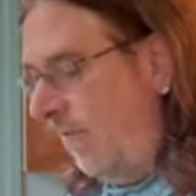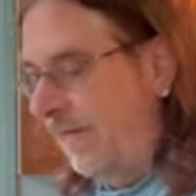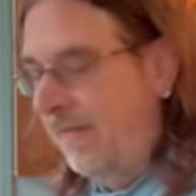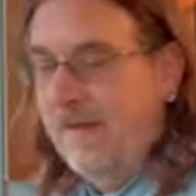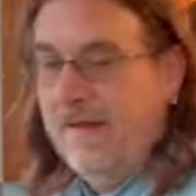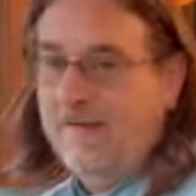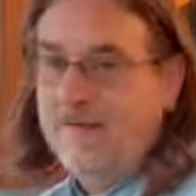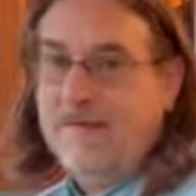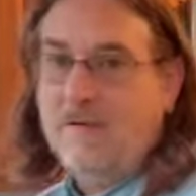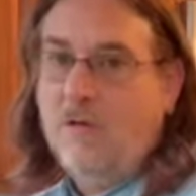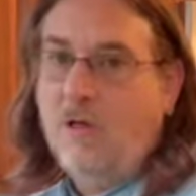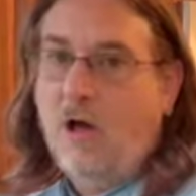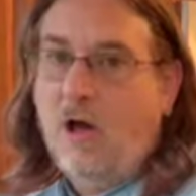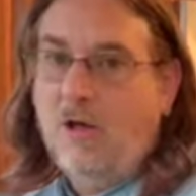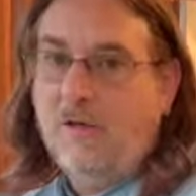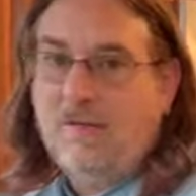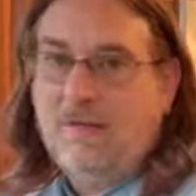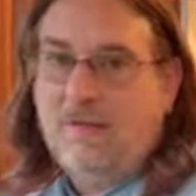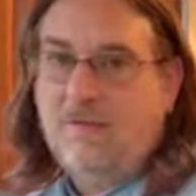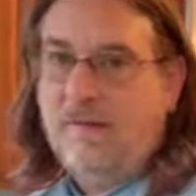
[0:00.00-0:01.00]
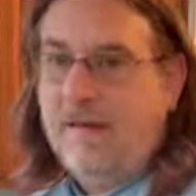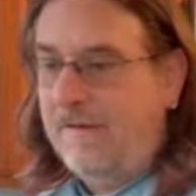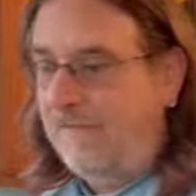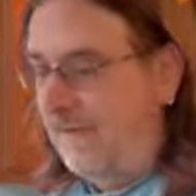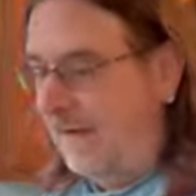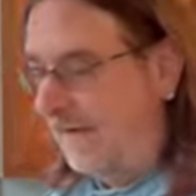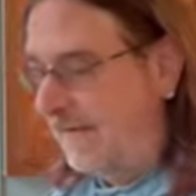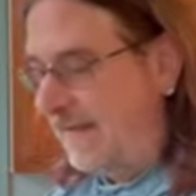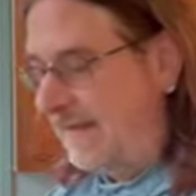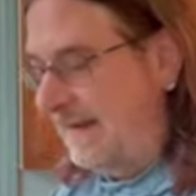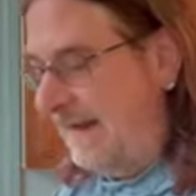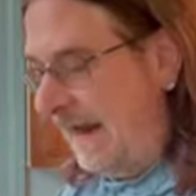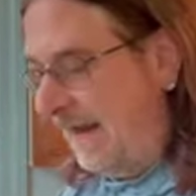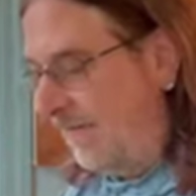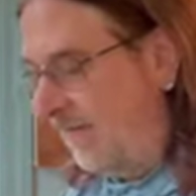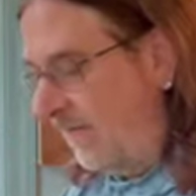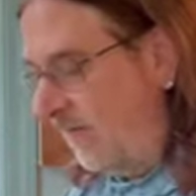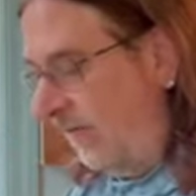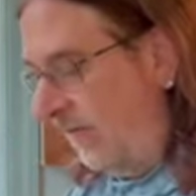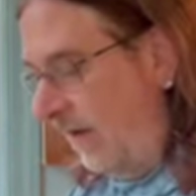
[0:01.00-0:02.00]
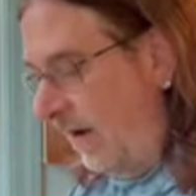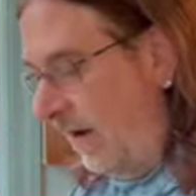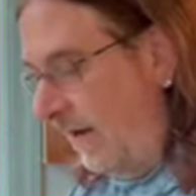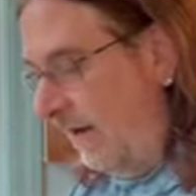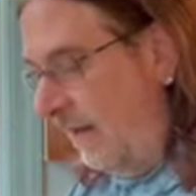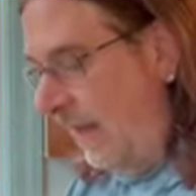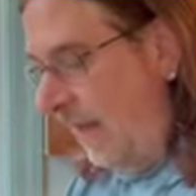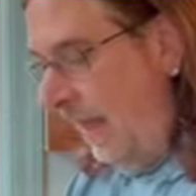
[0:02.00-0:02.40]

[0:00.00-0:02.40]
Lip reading: And this will also give us an extra